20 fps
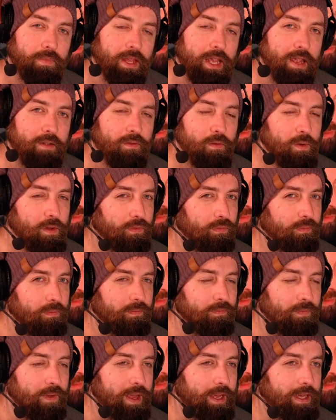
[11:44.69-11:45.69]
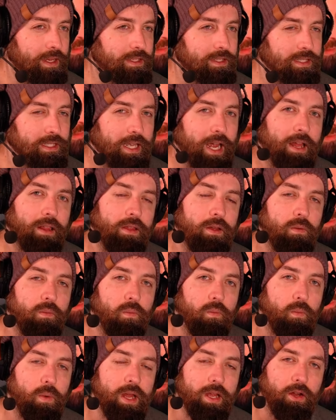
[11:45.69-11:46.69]
even with Finka's slightly
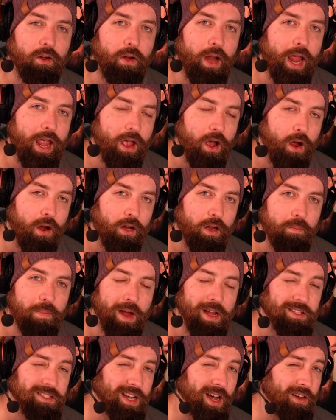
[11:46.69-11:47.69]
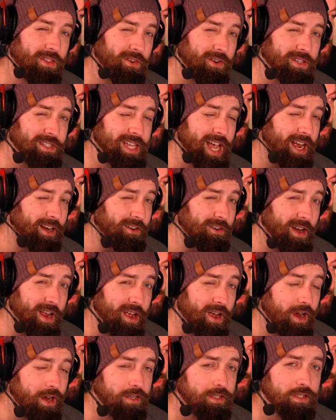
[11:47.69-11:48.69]
weaker AR compared to other attacker
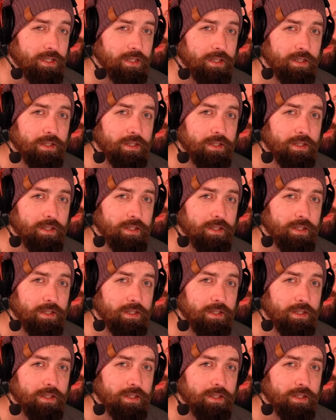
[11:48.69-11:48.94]
ARs,